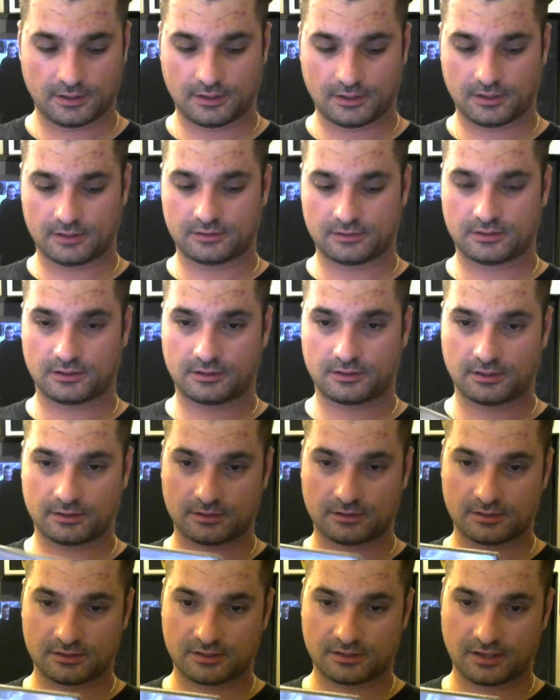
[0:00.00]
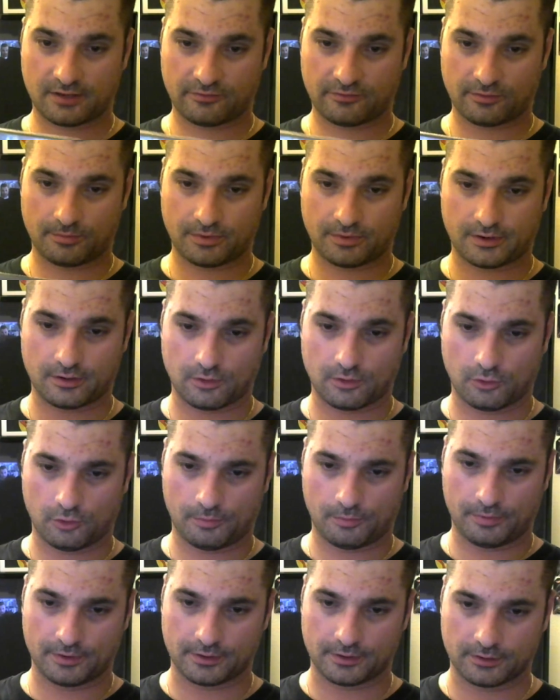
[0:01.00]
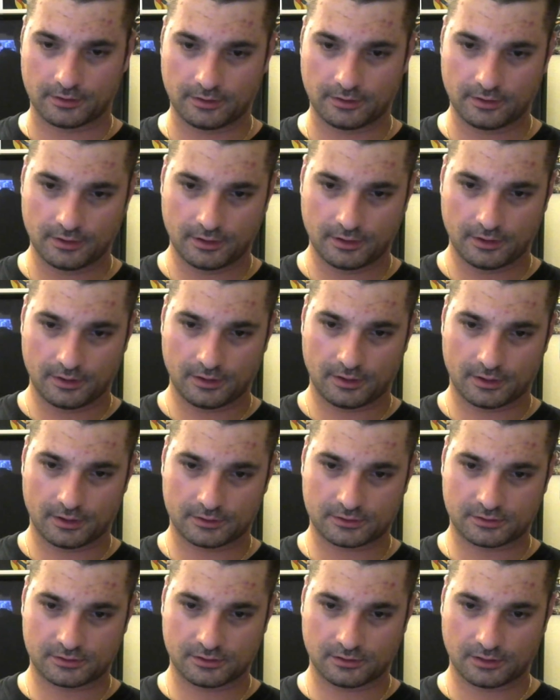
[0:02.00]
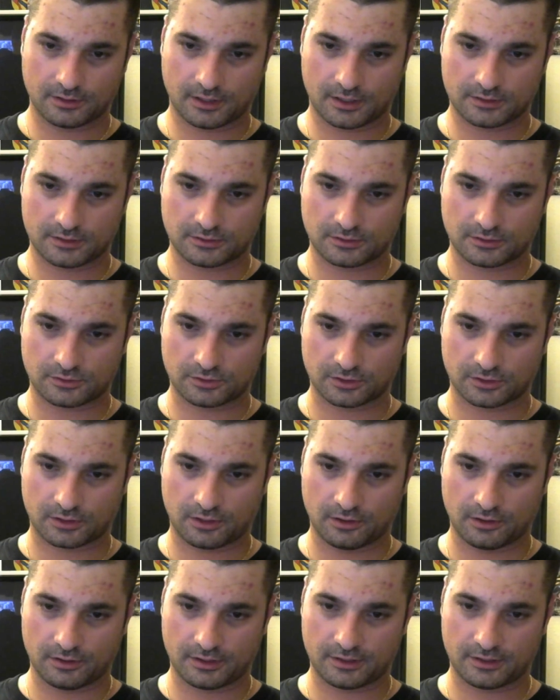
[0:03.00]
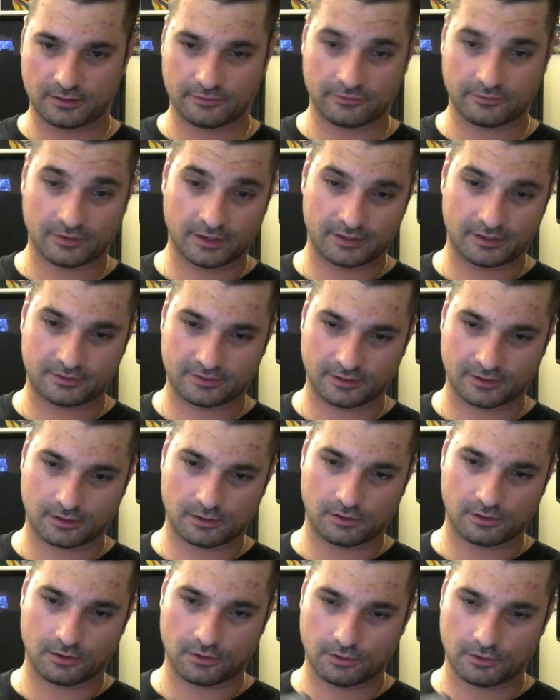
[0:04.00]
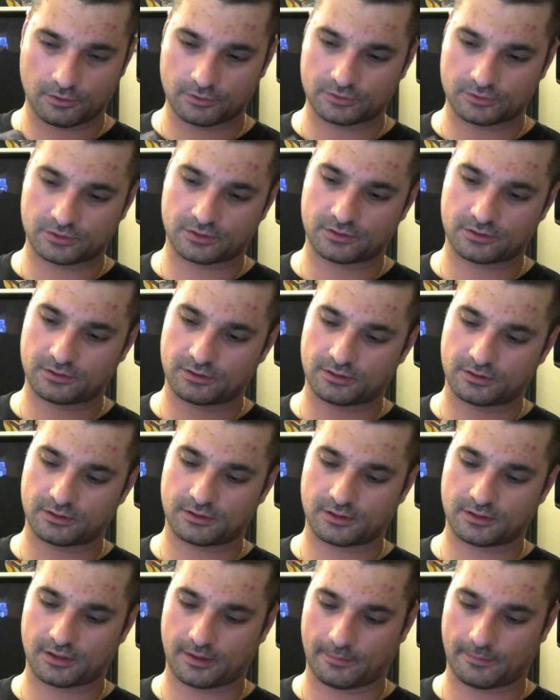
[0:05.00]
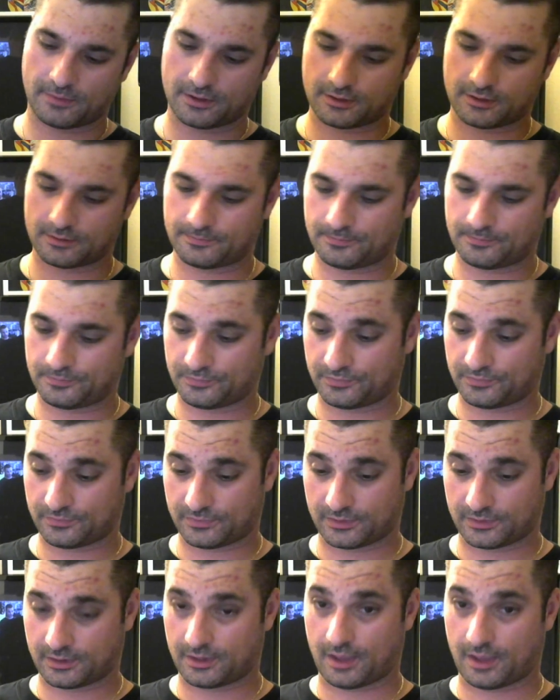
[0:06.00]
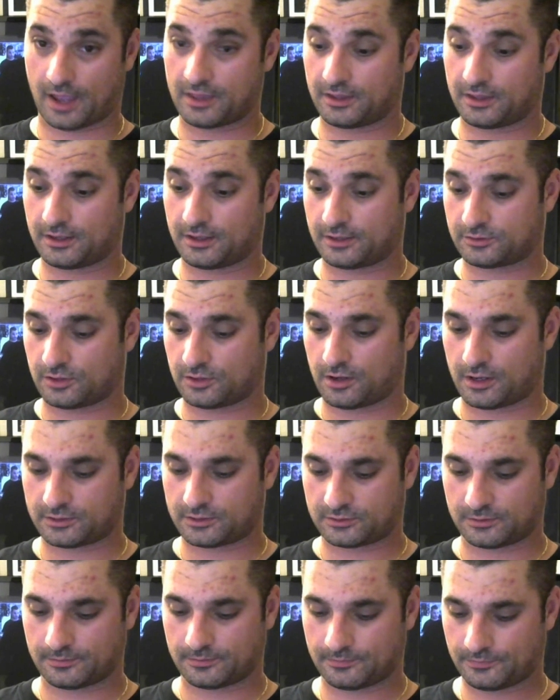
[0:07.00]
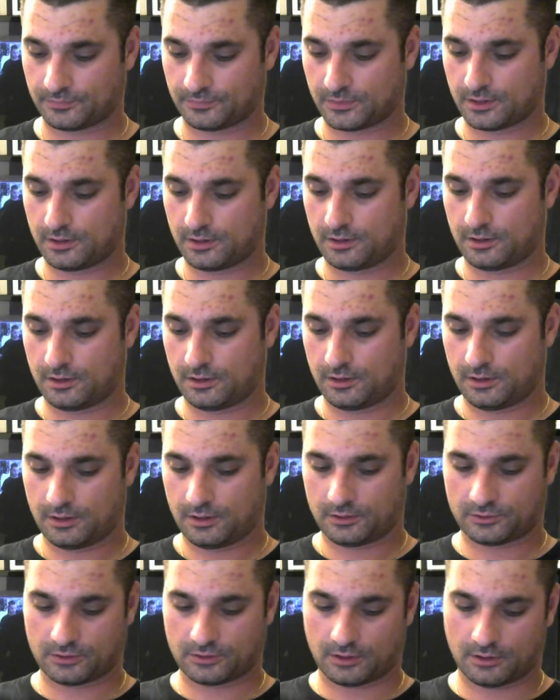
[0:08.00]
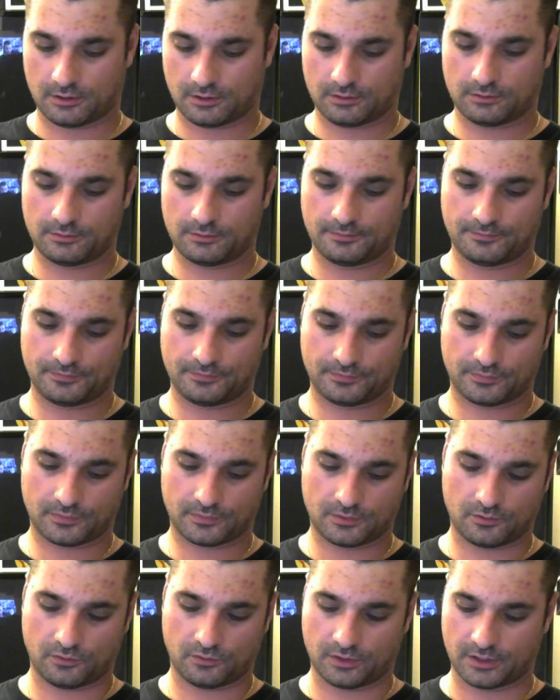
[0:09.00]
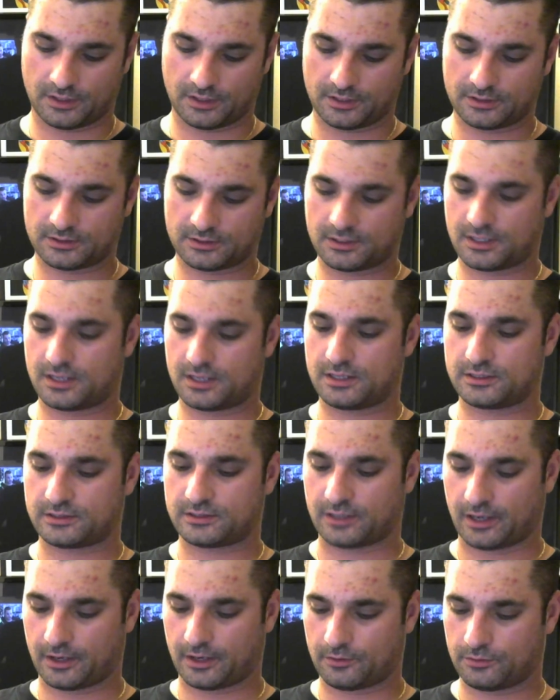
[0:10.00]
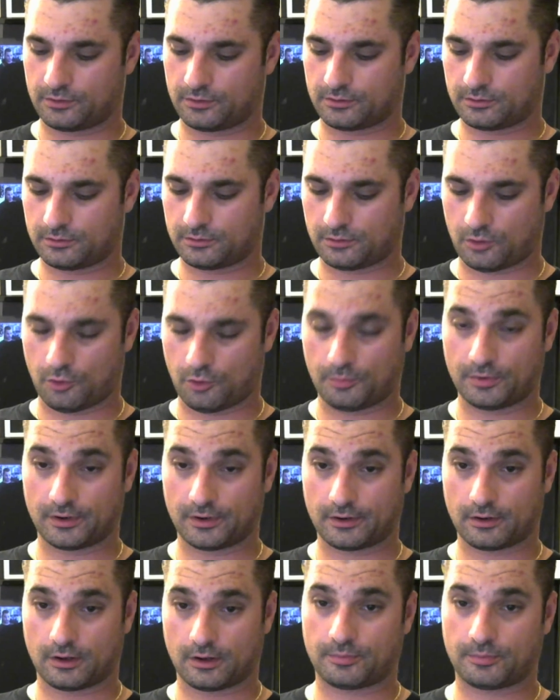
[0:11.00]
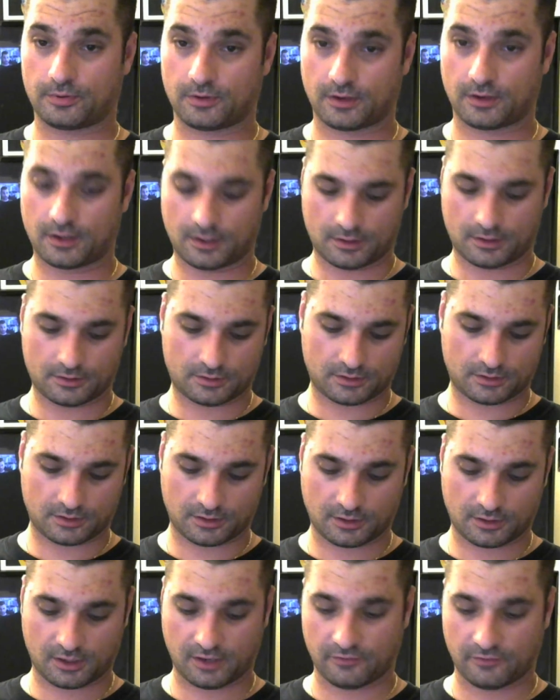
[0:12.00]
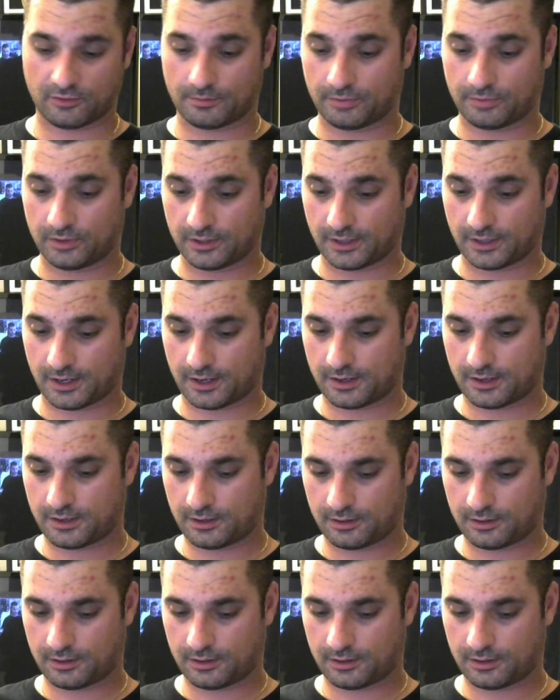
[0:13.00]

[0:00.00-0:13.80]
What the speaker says: is that this has never been opened. It still has a security device enclosed. I mean, I think it's awesome. So, one of these days I will open it up and give it a play.